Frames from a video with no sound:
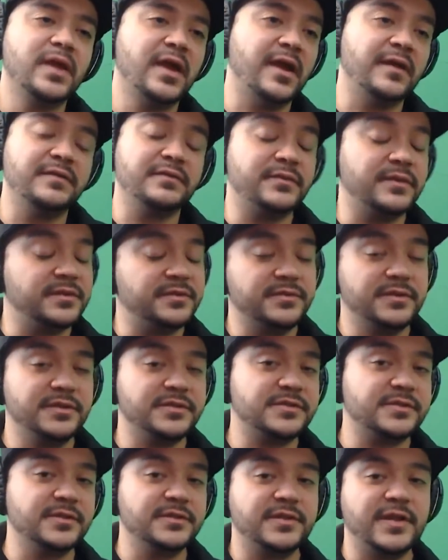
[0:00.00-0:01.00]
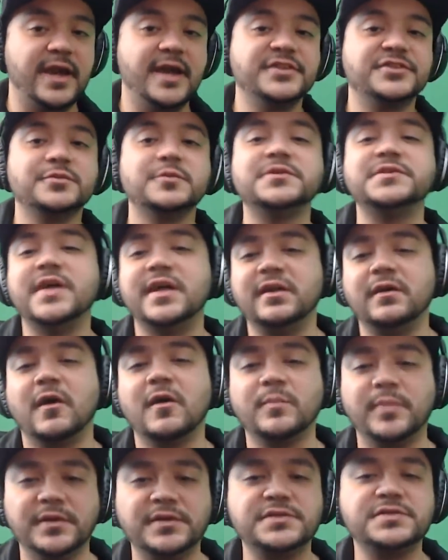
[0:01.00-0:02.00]
And the answer was standing
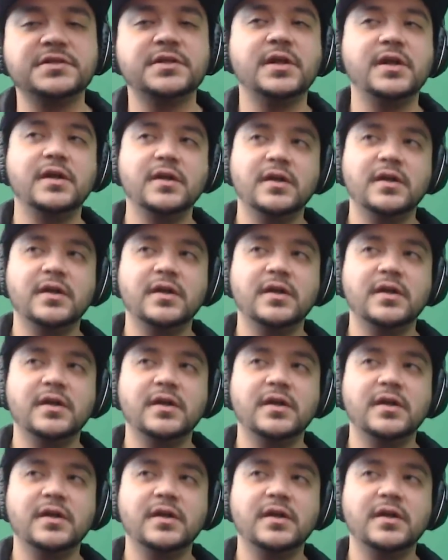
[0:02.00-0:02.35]
hard punch.